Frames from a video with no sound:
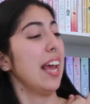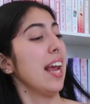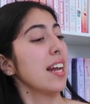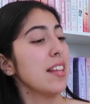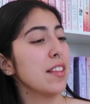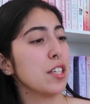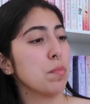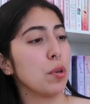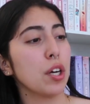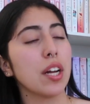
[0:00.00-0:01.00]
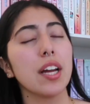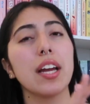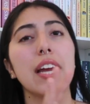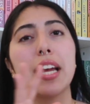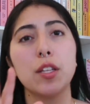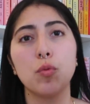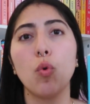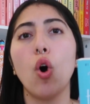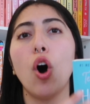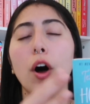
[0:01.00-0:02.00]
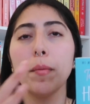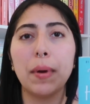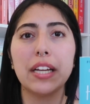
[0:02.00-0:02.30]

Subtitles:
and in this book it's all